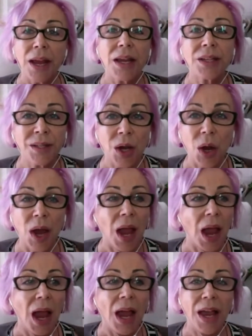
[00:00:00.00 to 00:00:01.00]
So
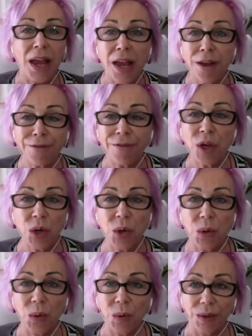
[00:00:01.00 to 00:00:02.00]
if
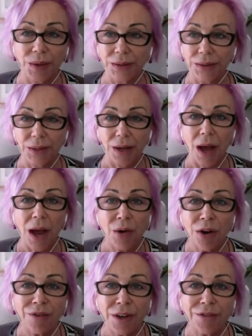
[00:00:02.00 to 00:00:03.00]
you
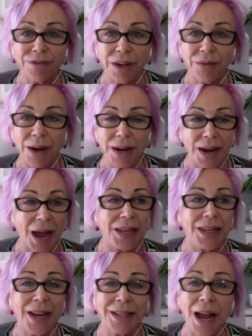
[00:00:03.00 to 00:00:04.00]
are offering a free reading,
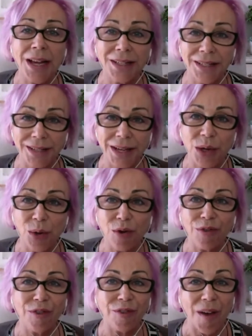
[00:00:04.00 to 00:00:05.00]
let us see
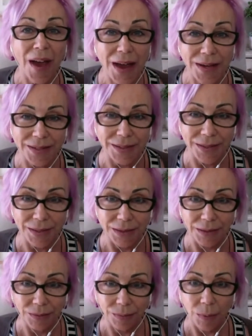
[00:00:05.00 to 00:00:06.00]
your
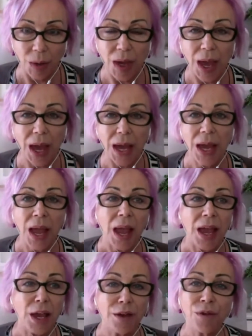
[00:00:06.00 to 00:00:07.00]
face, okay?
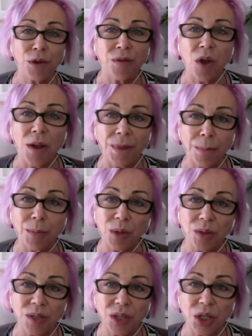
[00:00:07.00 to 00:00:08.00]
If you've got the
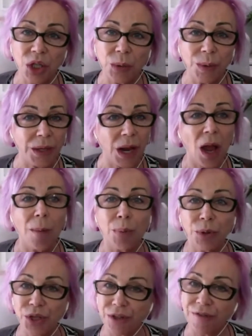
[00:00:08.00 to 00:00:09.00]
balls to do it,
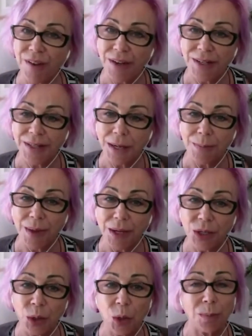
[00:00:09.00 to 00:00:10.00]
put your face up
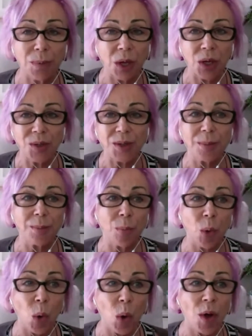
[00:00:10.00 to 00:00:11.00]
there too, because the
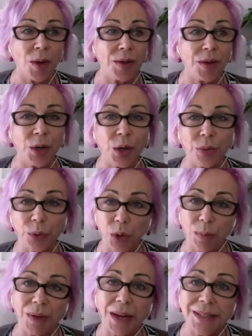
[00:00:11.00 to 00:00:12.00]
more the
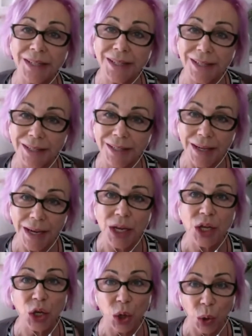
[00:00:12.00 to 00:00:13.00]
group gets to
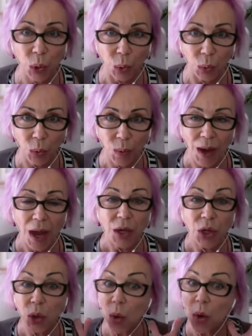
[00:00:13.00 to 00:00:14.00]
see you,
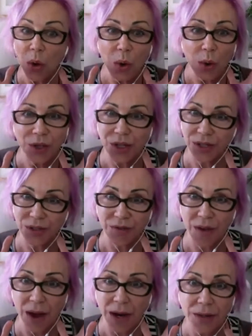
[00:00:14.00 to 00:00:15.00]
your gorgeous
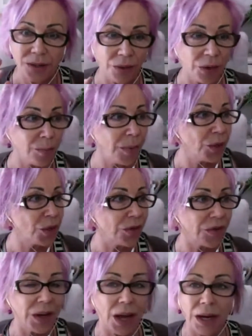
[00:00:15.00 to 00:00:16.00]
face, not a picture
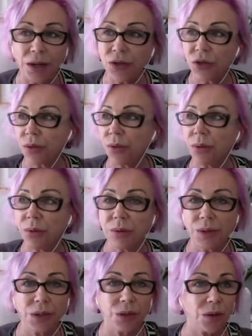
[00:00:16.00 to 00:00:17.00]
of an angel or,
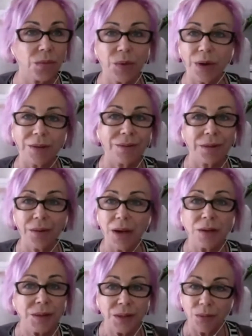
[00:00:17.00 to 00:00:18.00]
whatever
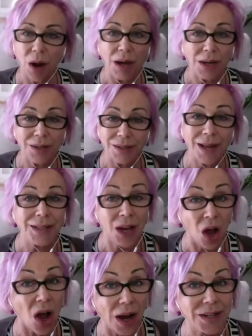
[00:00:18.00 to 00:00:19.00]
else, right? Because that's
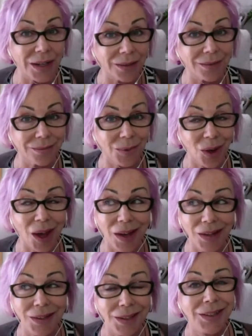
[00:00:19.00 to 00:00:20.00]
hiding,
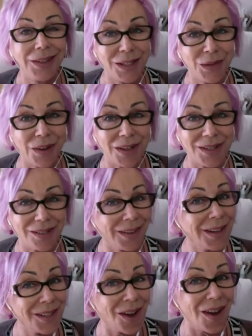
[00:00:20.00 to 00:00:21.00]
okay? Let's face it,
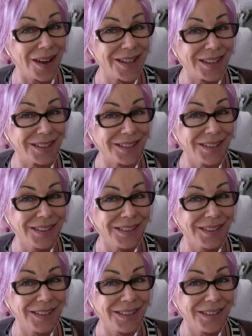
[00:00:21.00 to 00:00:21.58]
that's hiding.